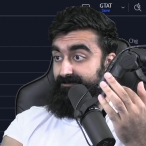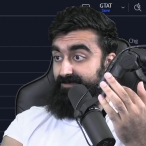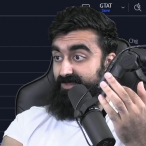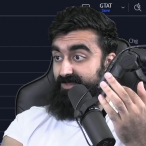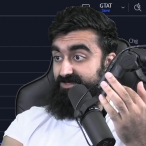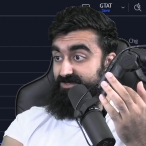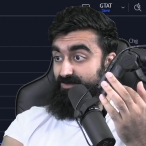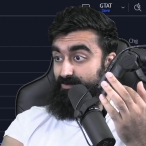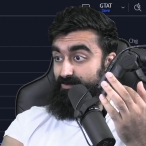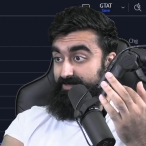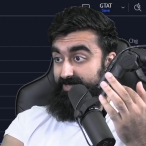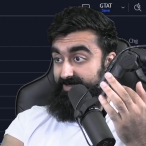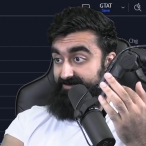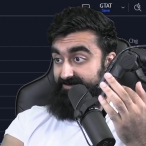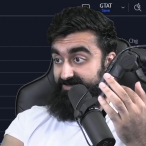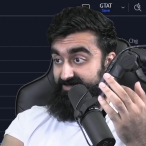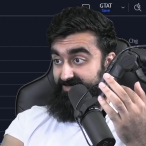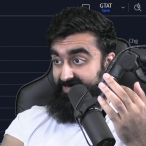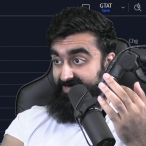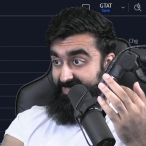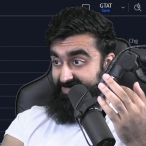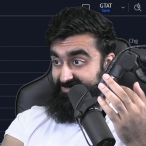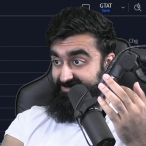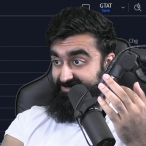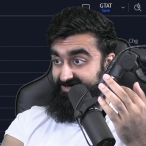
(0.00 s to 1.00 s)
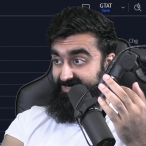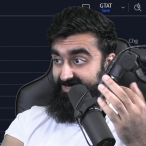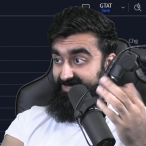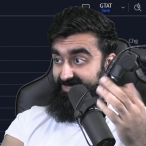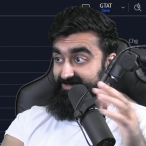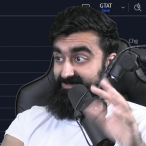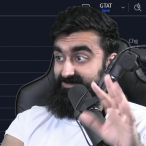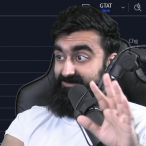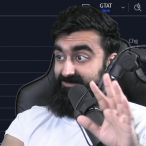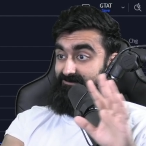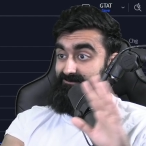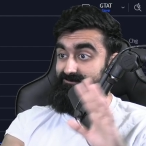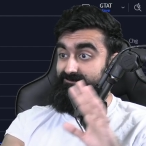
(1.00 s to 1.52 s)
So we have the
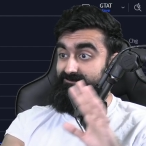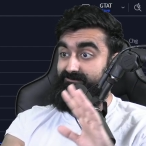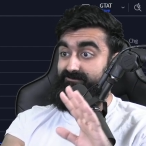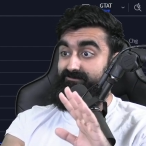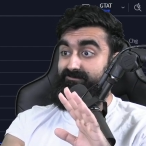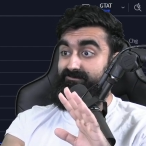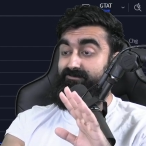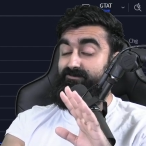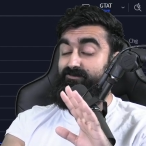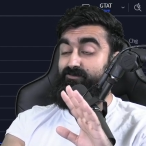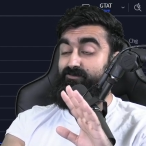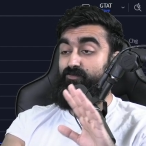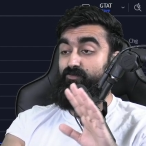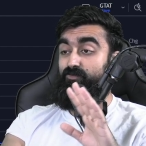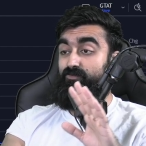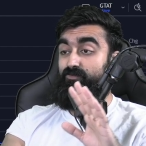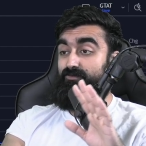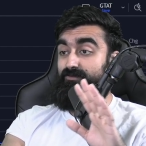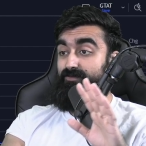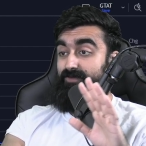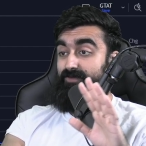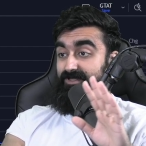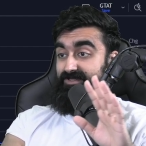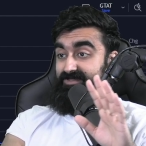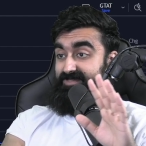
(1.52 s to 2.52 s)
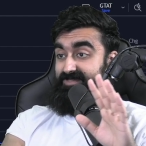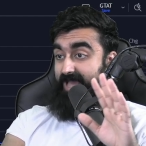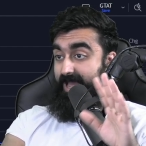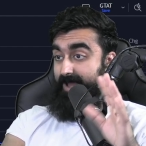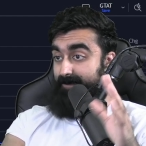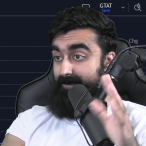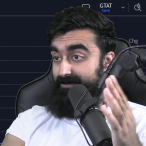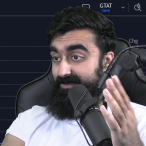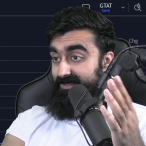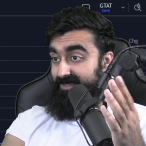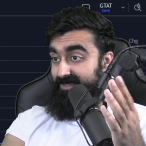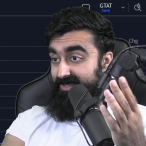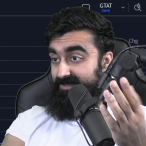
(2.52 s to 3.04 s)
NASDAQ
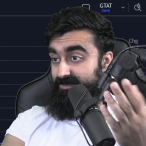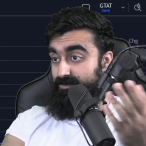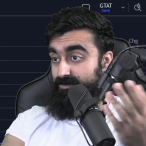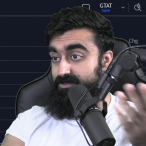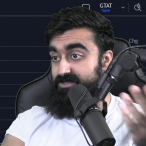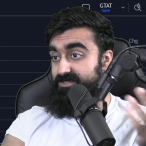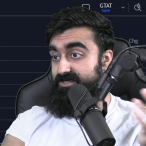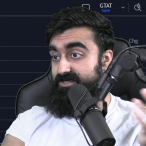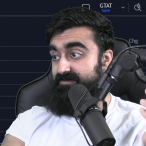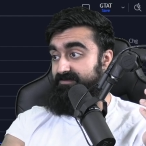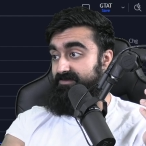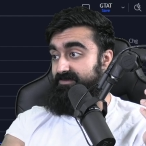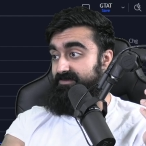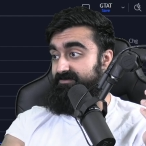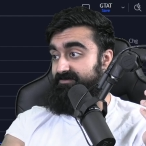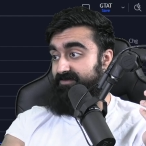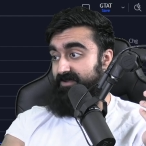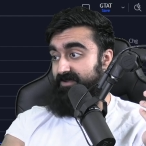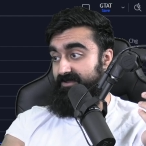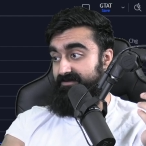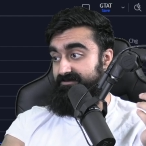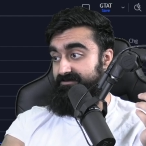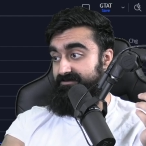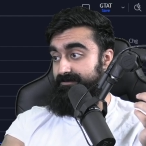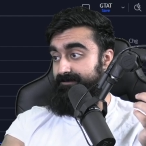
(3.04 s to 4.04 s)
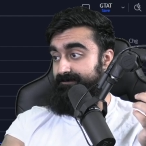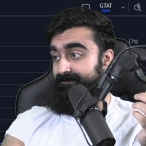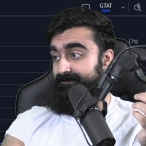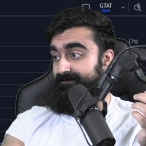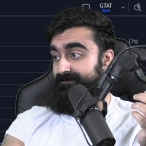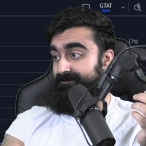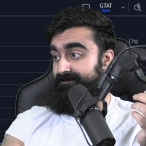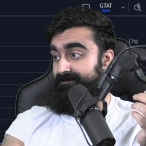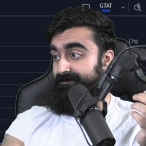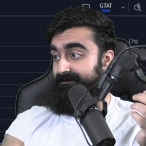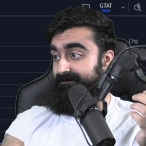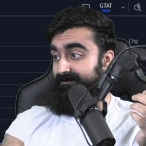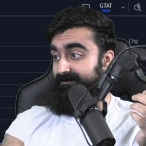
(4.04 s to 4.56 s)
tapping at 375,
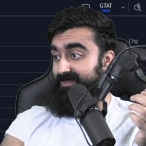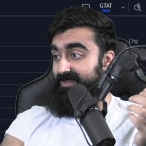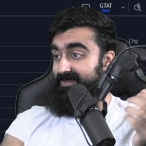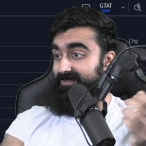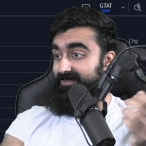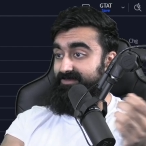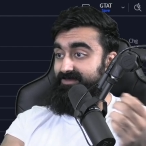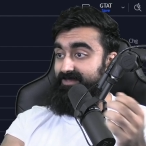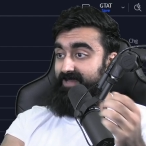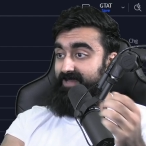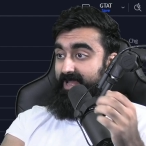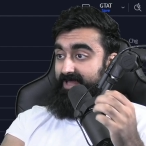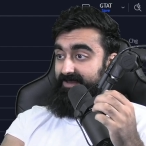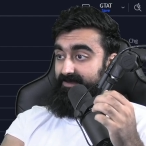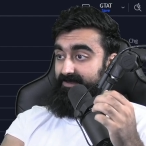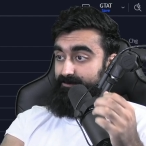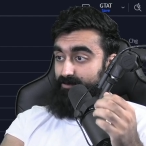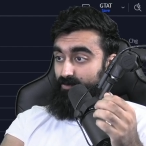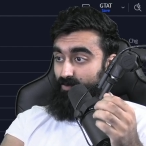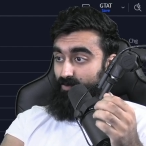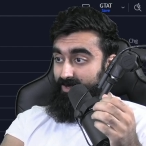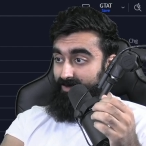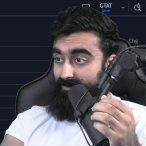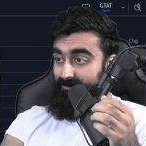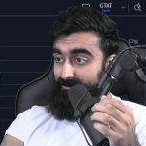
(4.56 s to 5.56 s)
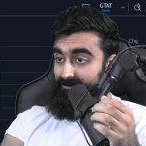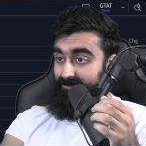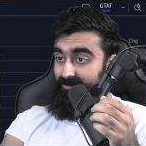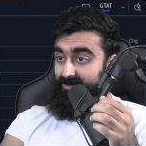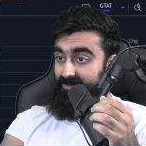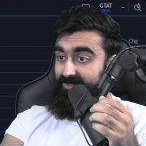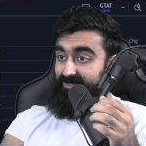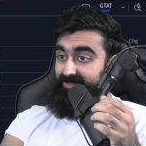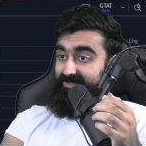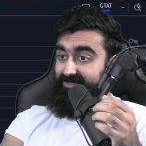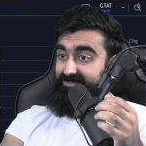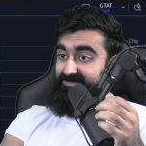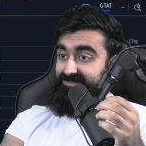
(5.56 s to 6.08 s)
the IWM
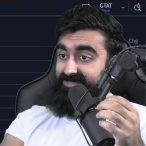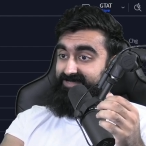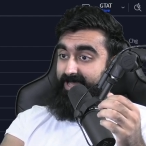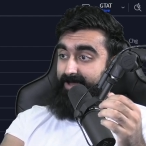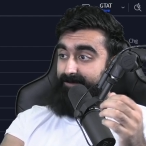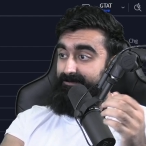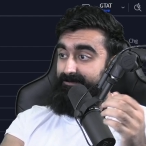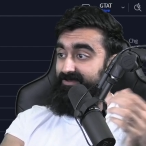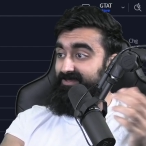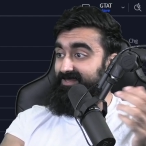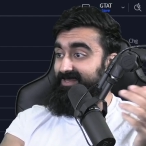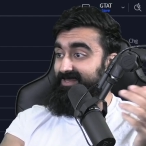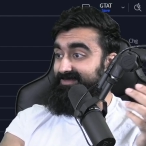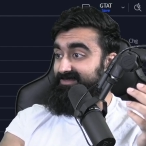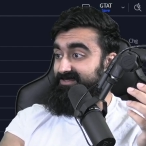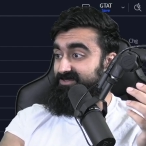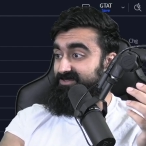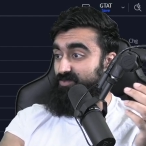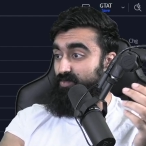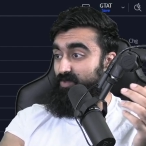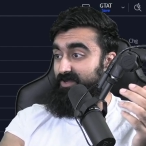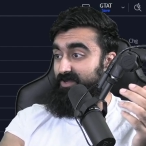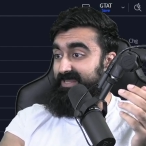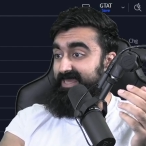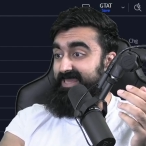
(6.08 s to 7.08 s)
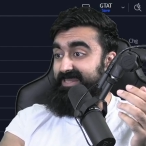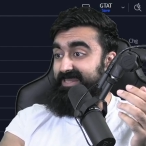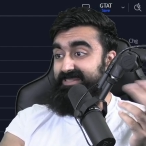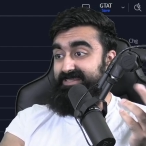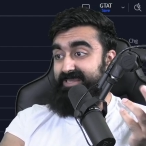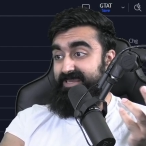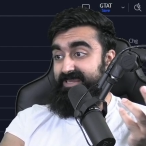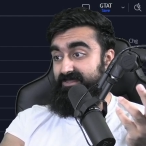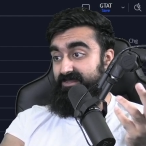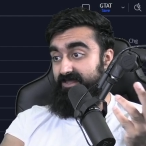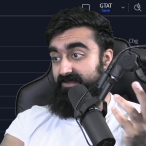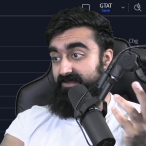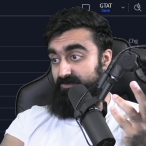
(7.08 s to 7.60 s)
tapping at this
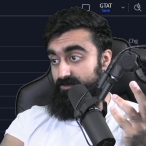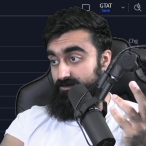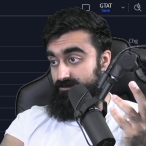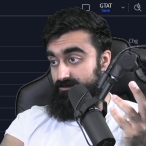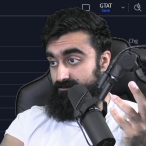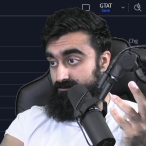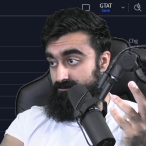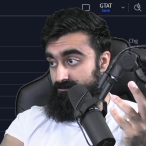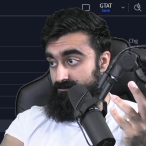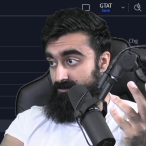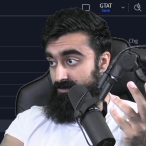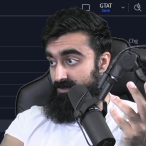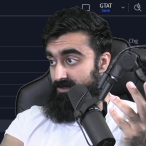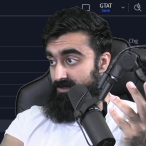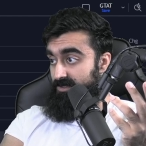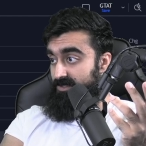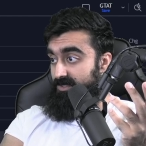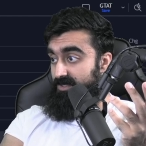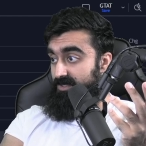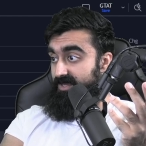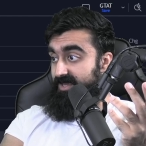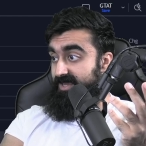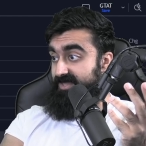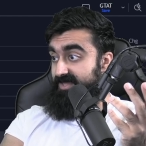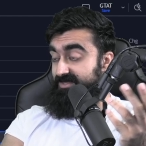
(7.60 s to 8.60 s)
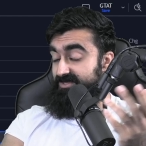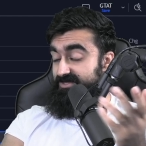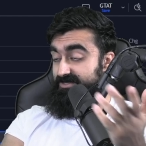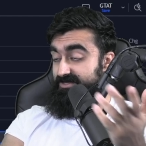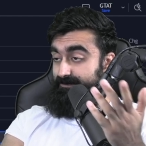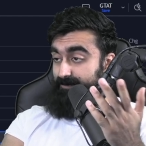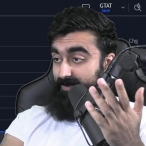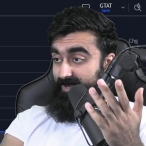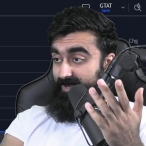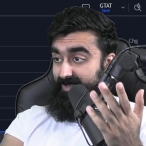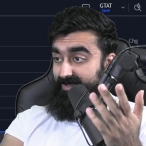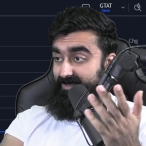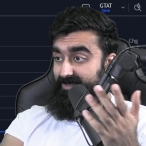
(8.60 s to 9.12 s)
188 level, and the
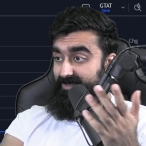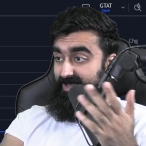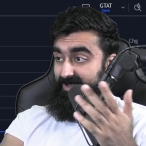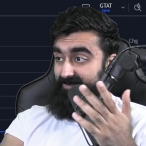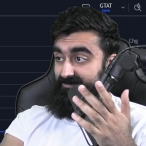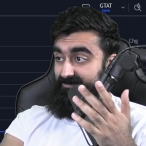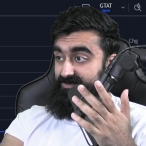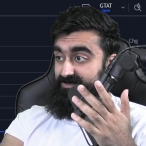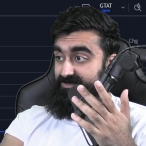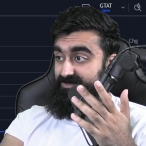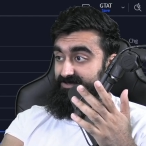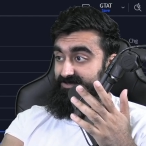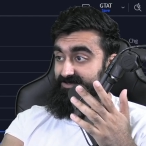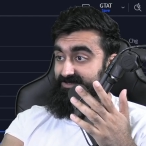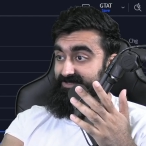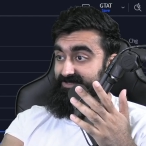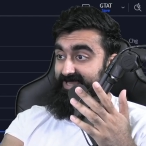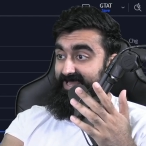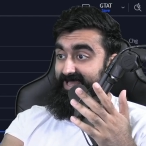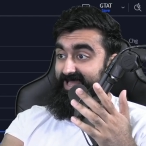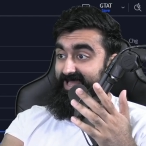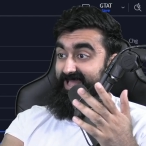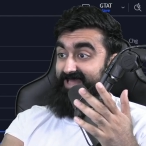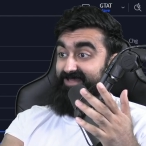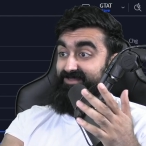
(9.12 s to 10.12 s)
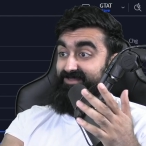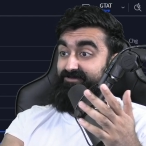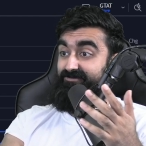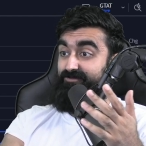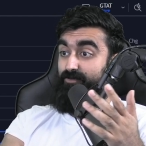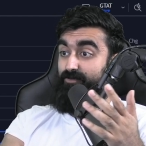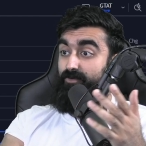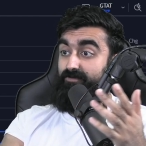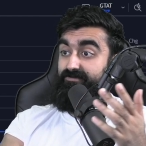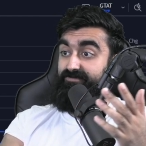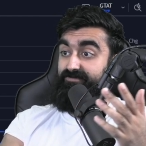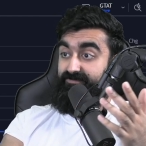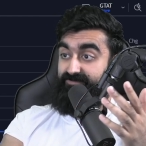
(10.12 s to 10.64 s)
SPY obviously at
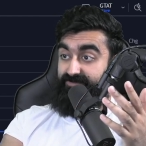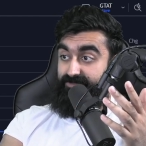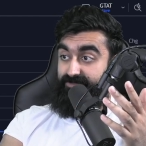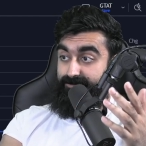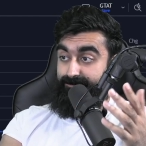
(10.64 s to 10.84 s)
450.